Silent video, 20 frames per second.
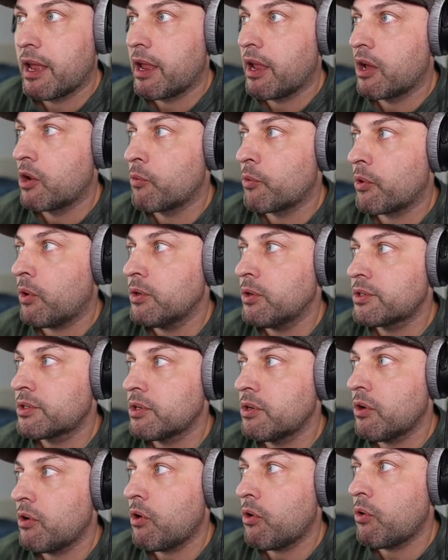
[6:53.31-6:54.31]
and we also
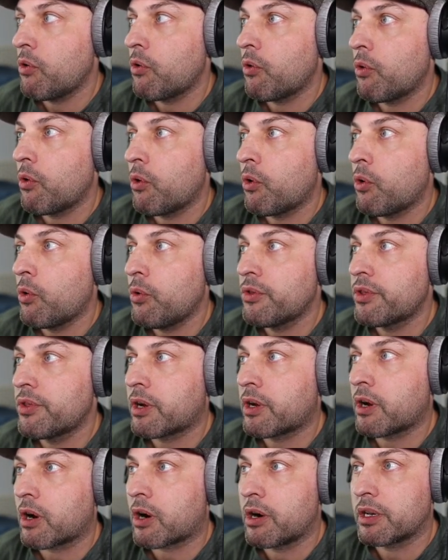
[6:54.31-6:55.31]
know who the
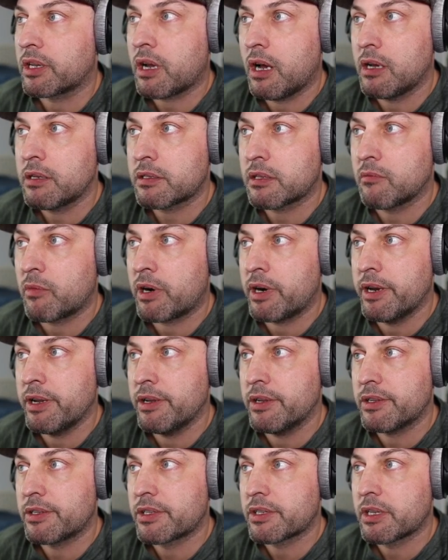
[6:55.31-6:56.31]
current customer
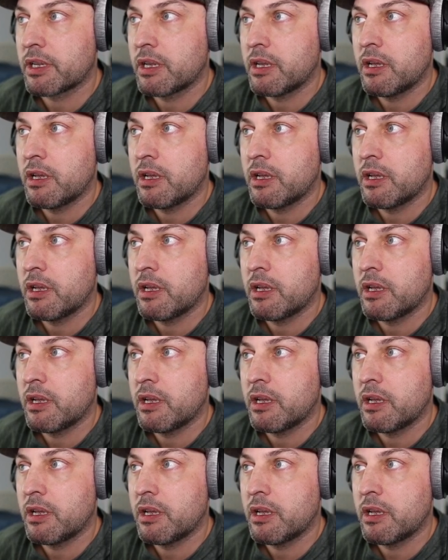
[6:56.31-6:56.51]
is.